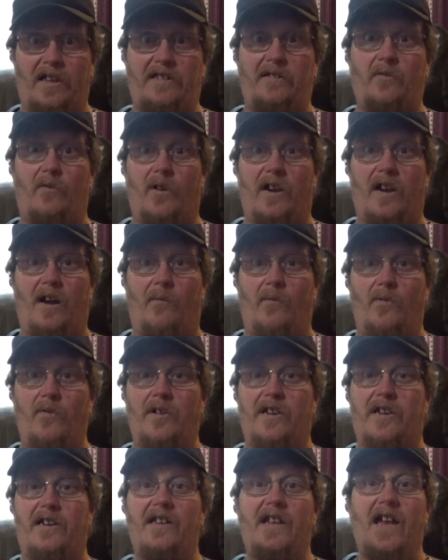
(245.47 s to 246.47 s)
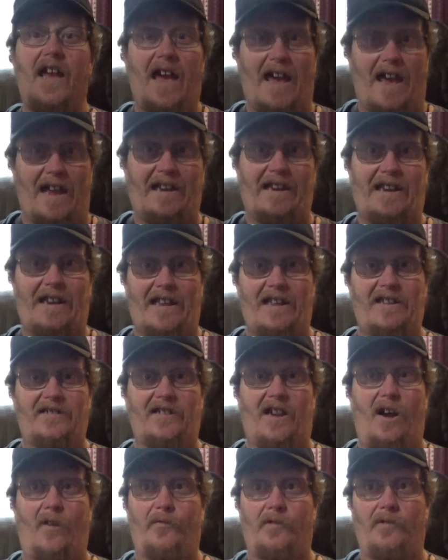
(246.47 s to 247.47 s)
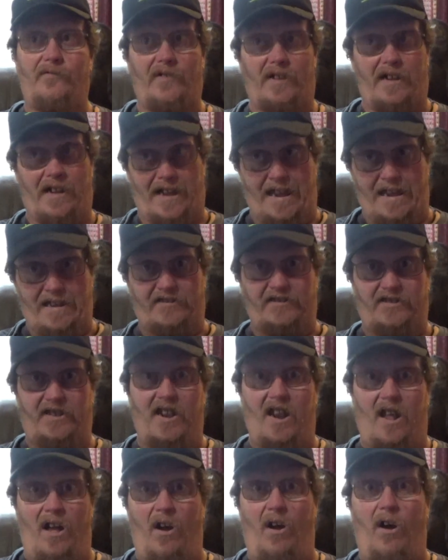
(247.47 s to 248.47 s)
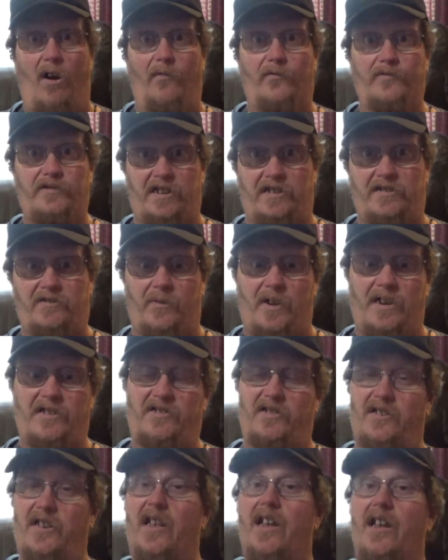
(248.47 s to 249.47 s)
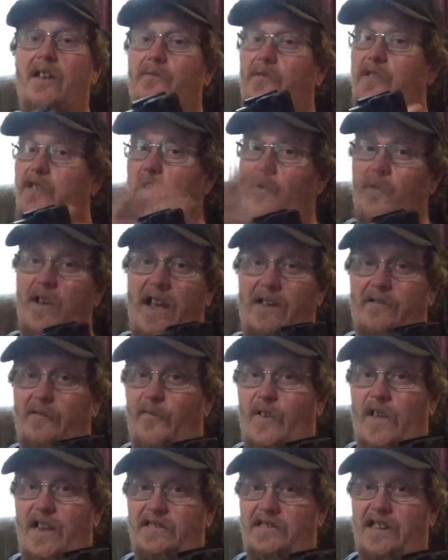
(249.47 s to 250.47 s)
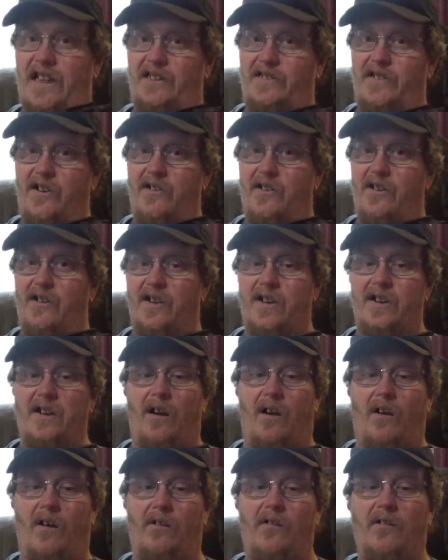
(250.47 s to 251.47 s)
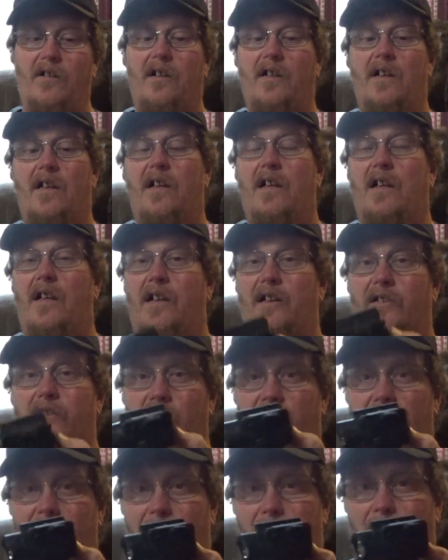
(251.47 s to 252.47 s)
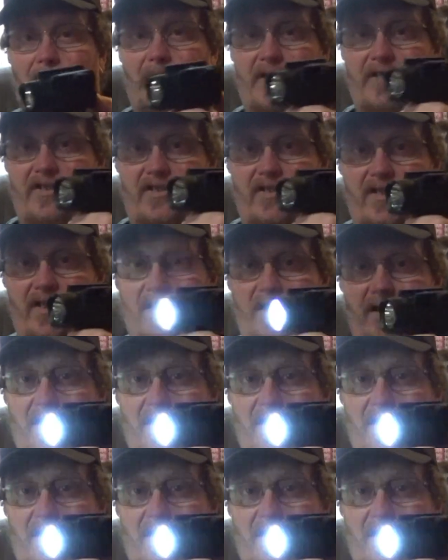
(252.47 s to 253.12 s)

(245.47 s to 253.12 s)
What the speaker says: to what I wanted, and it is off of an instant off situation. If you don't have the flashlight turned on at all, you can push